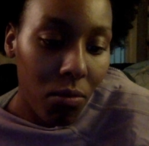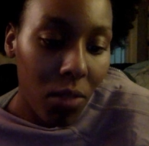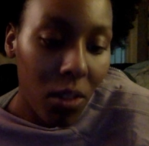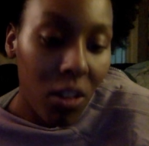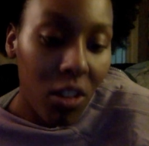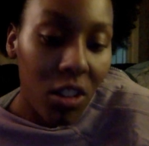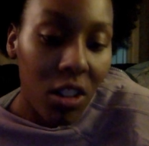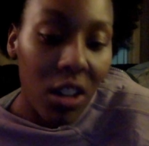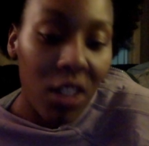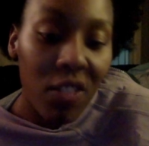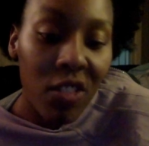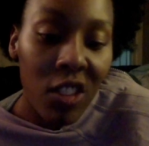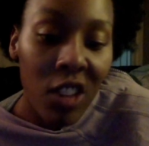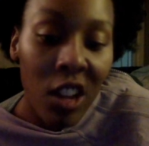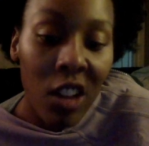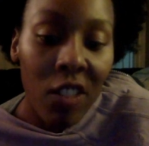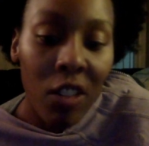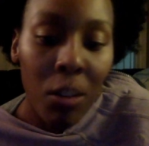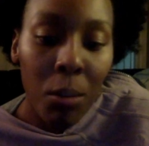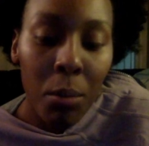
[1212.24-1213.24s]
Because I've
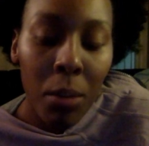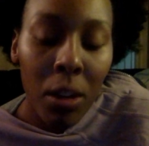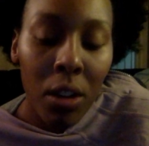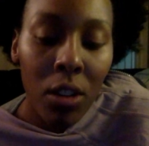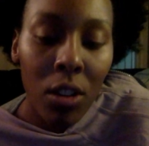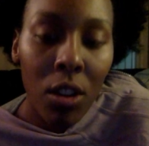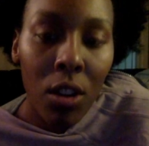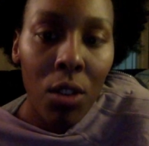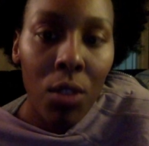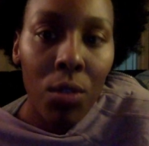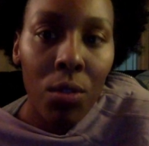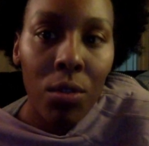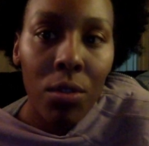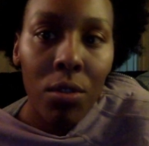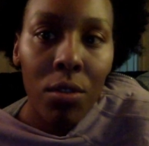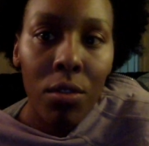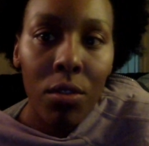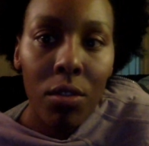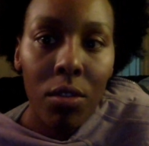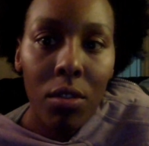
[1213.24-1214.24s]
never been alone,
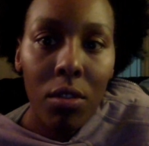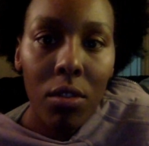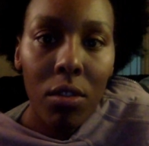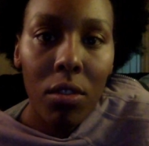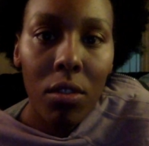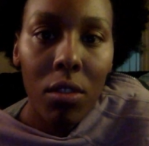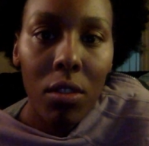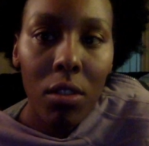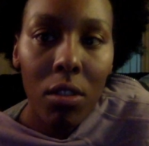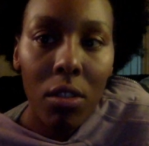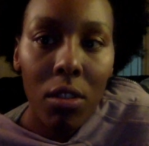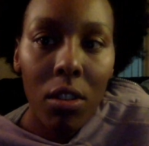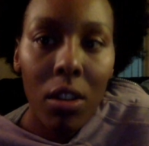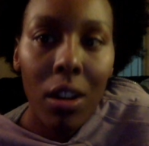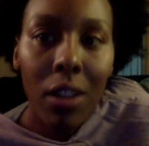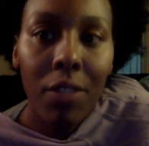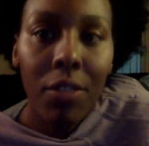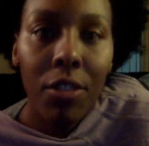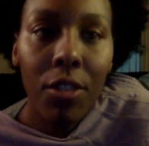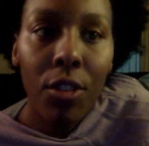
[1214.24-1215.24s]

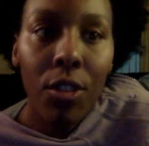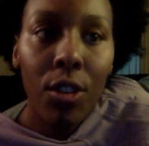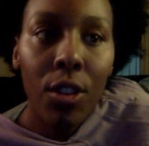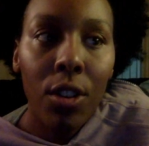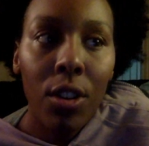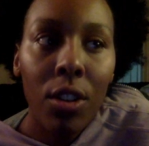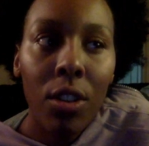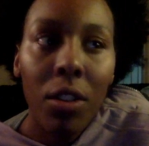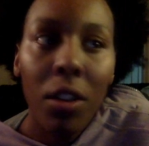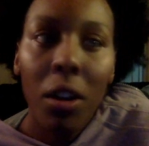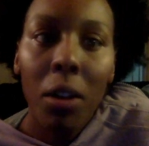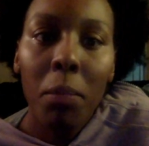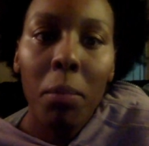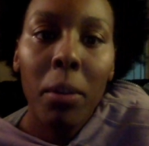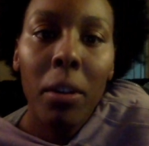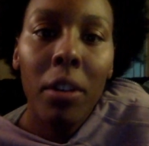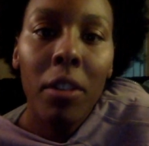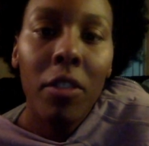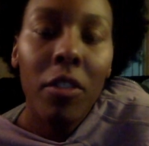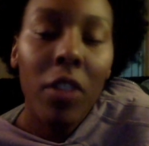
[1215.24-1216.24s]
not for a long
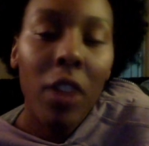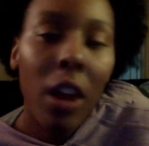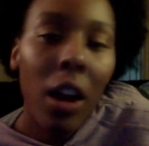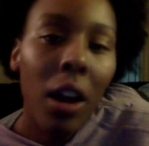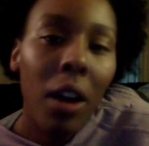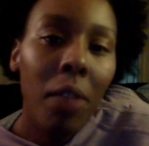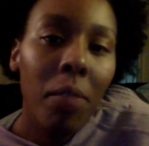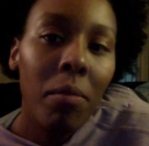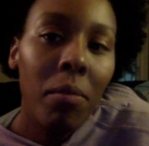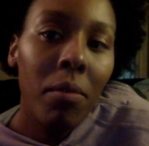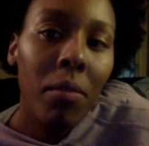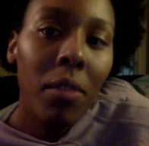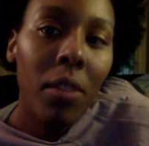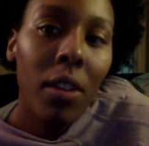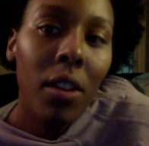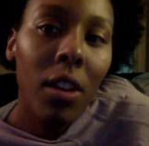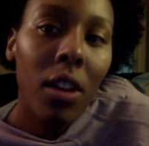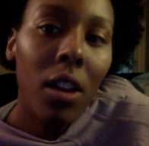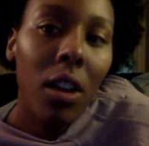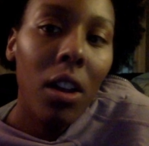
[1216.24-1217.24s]
period of time.
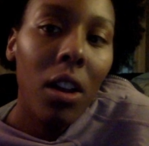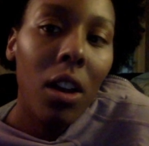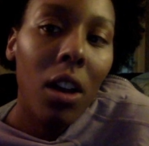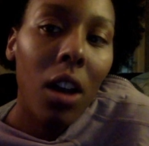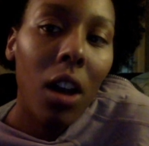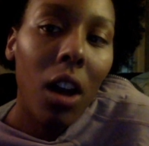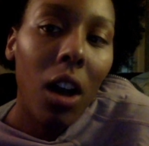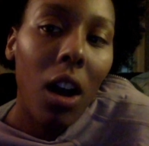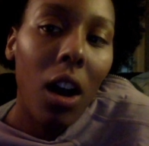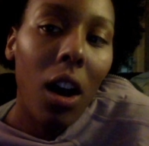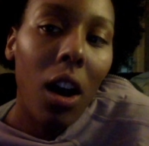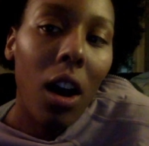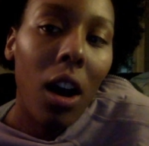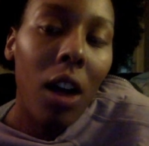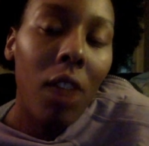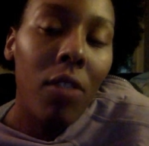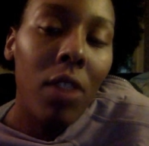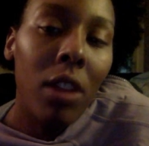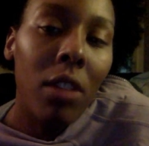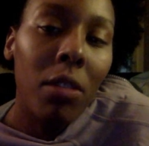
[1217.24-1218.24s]

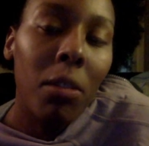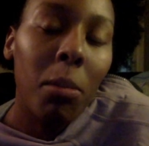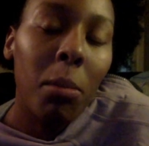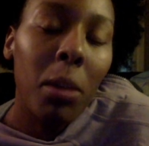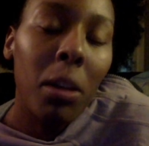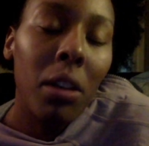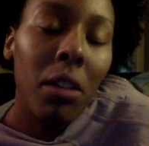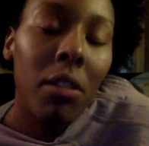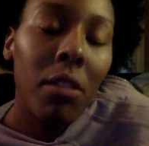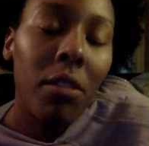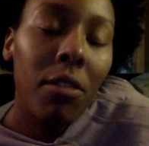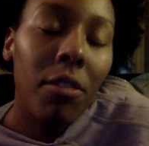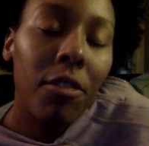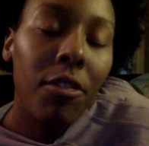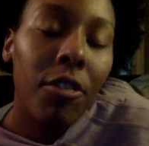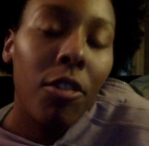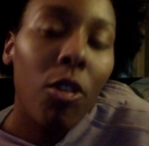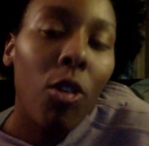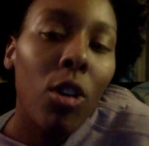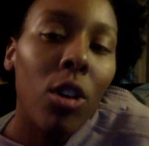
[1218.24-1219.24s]
I've never been
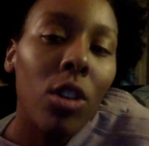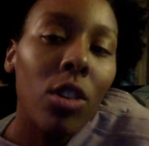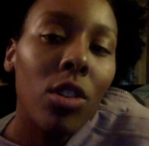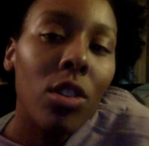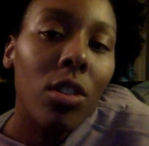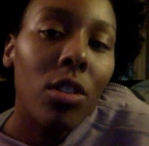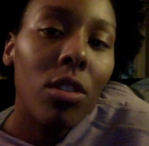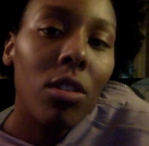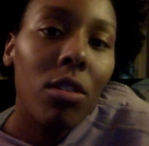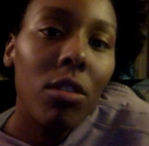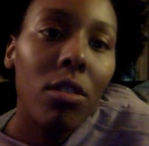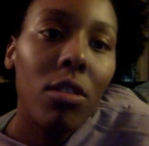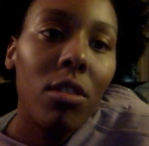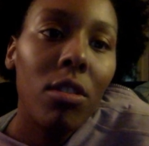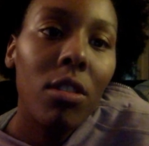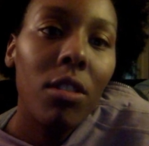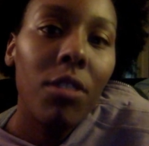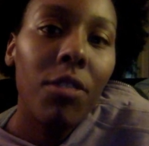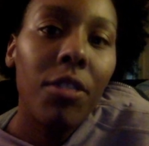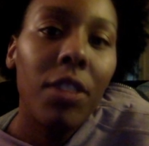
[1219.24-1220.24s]
forced
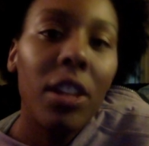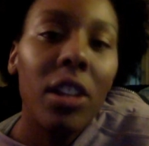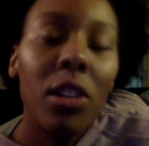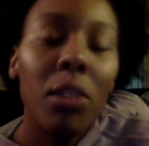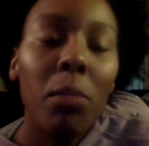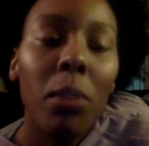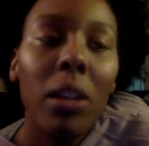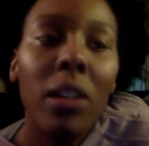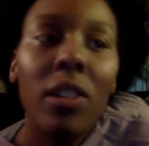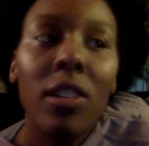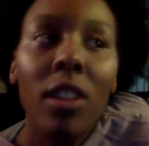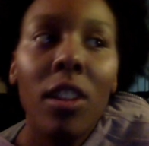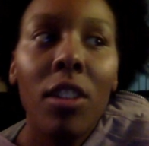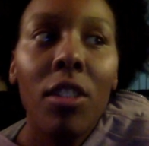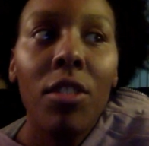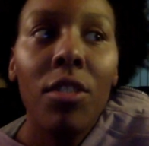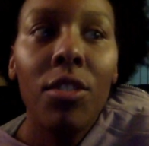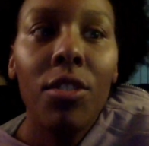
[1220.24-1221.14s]
to face myself.